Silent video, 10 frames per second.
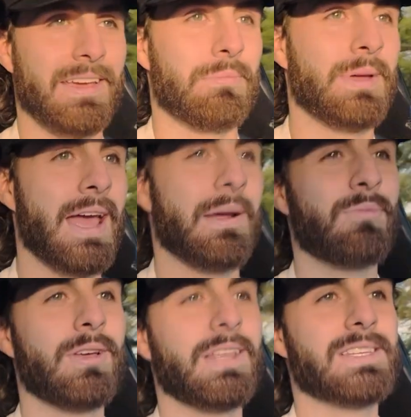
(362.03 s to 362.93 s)
But yeah, I'm
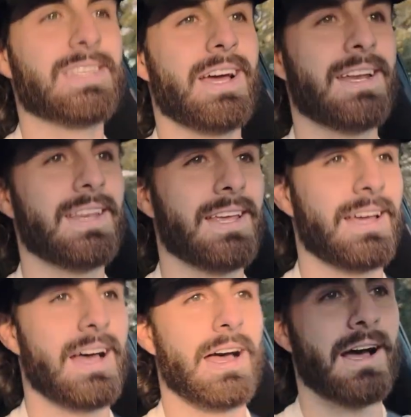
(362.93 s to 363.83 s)
really excited.
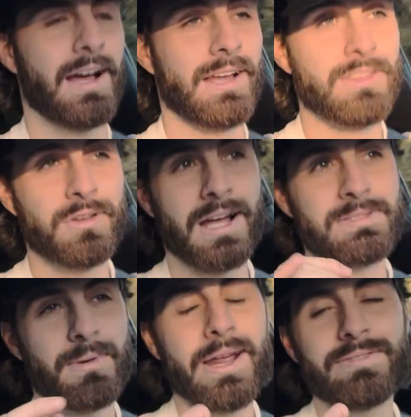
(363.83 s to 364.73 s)
You guys
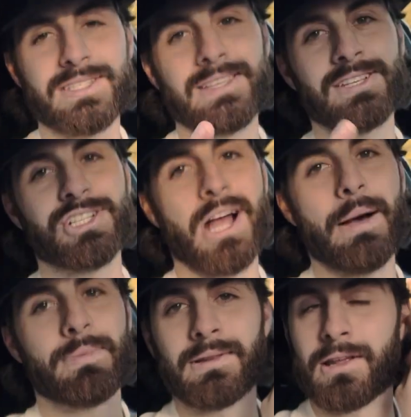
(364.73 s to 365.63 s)
might have seen the
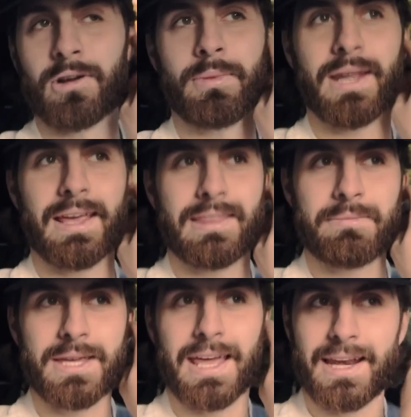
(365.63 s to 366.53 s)
shop a little bit in the
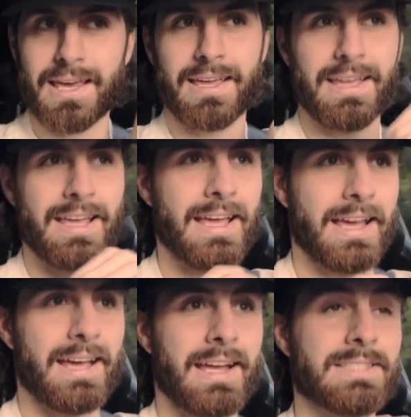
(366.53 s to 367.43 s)

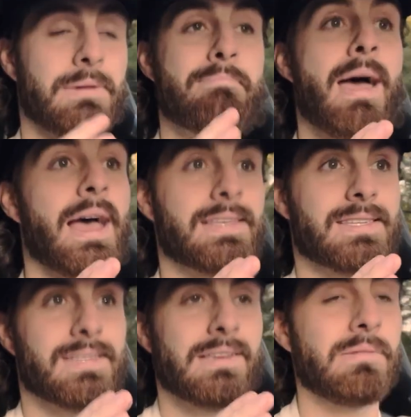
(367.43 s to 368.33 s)
beginning. It's a
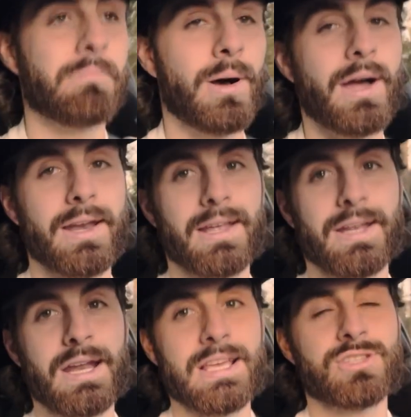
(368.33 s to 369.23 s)
mess, but
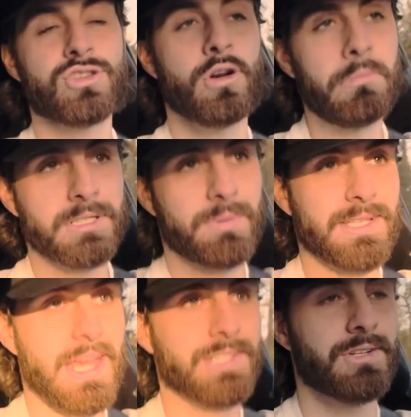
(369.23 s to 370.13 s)
it has so much
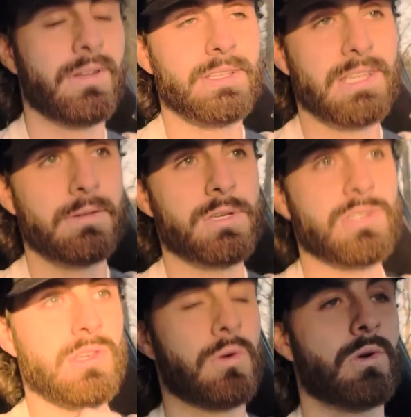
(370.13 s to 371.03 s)
potential, and it's going to be
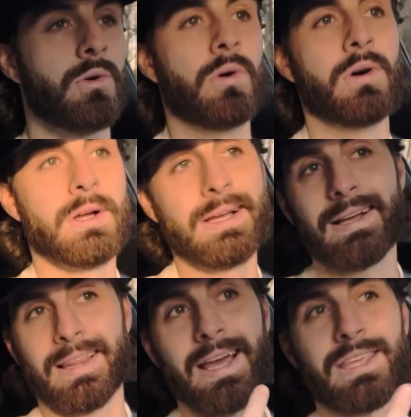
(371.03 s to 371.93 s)
so cool.
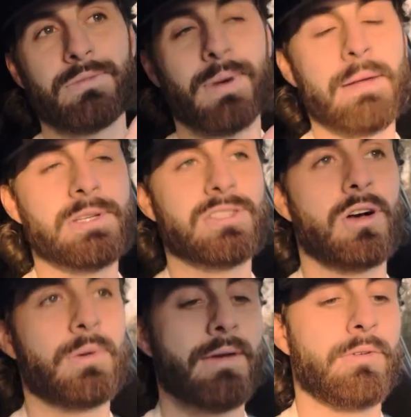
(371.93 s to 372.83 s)
Like, you probably
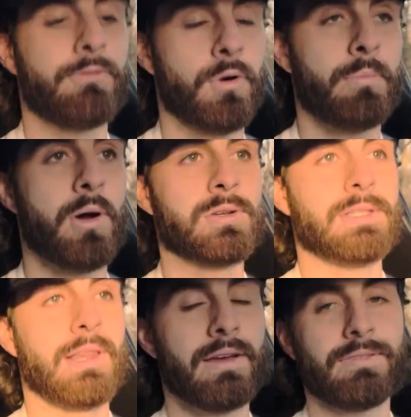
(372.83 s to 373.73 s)
saw, we have a
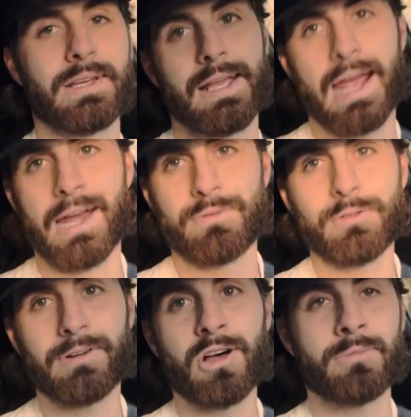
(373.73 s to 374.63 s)
4-post lift, and if you
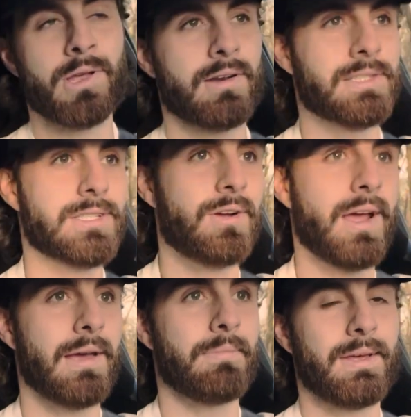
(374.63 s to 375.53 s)
follow me on
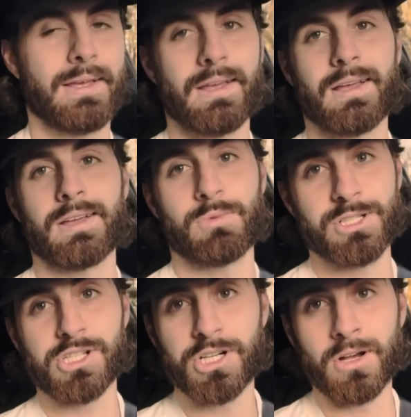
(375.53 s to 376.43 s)
Instagram,
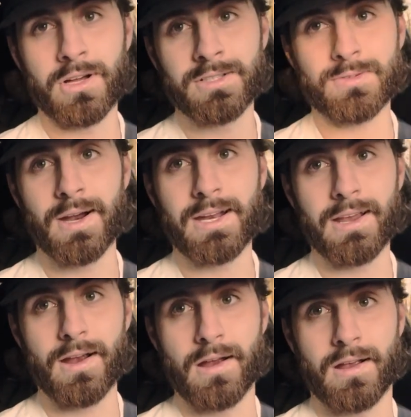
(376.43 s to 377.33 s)
which you should, it's right here,